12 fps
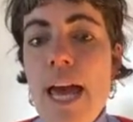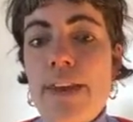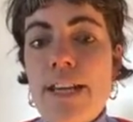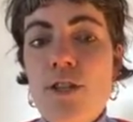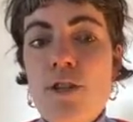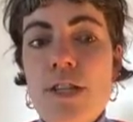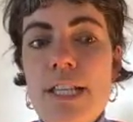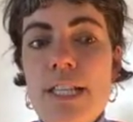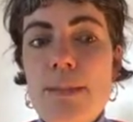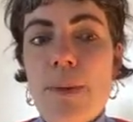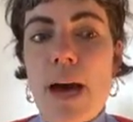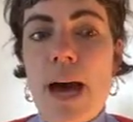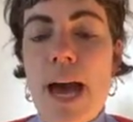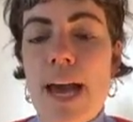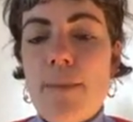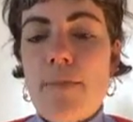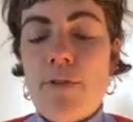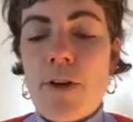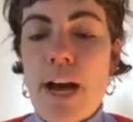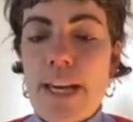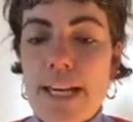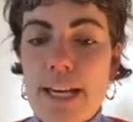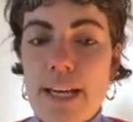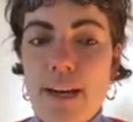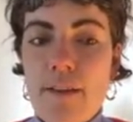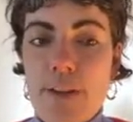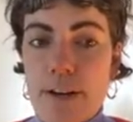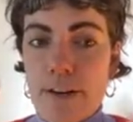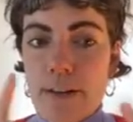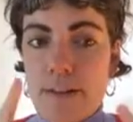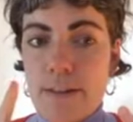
They do this by providing their